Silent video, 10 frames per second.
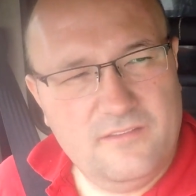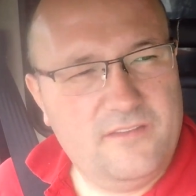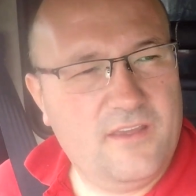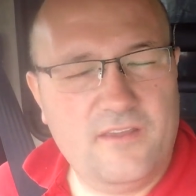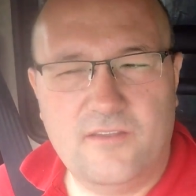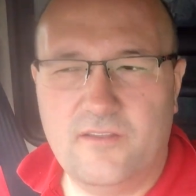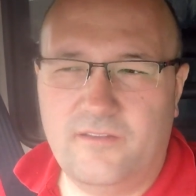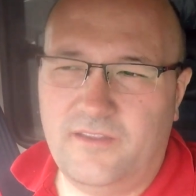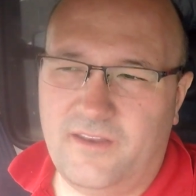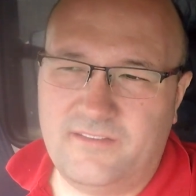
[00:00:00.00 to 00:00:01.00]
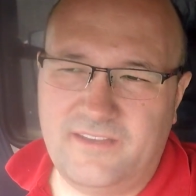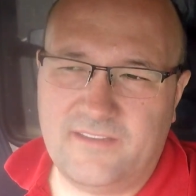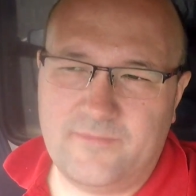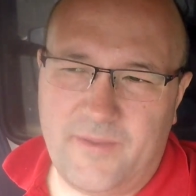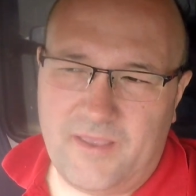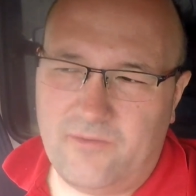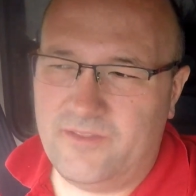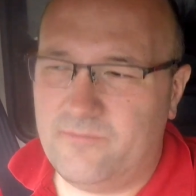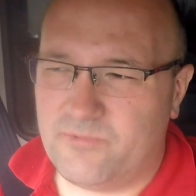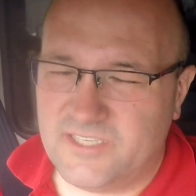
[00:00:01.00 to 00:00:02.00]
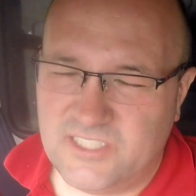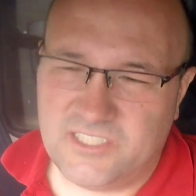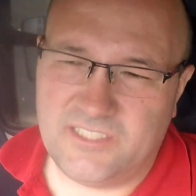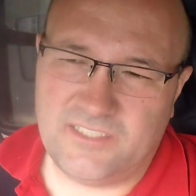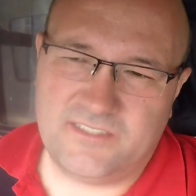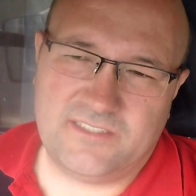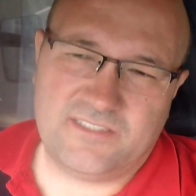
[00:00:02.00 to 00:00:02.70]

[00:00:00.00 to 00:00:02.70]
So, you know, dicks about with pressures,